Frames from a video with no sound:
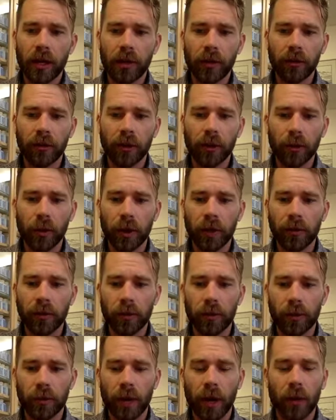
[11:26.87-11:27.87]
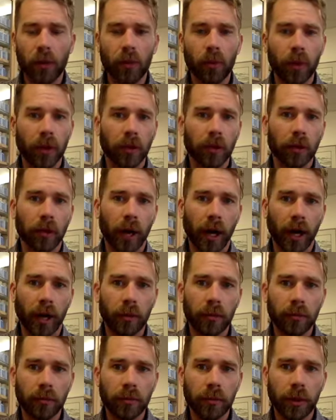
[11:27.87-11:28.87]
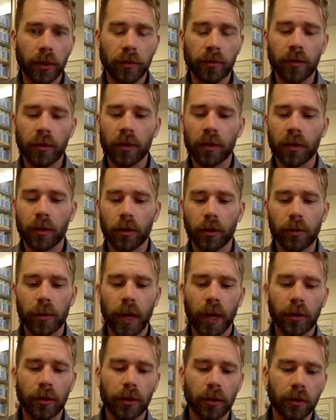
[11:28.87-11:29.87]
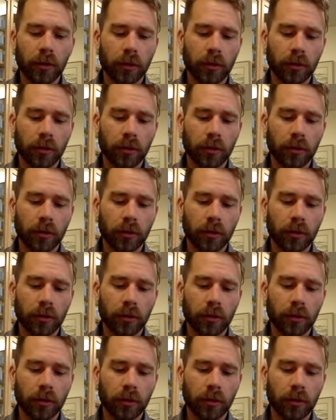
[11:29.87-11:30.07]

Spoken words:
This equates to about 1 gram of the herb powder.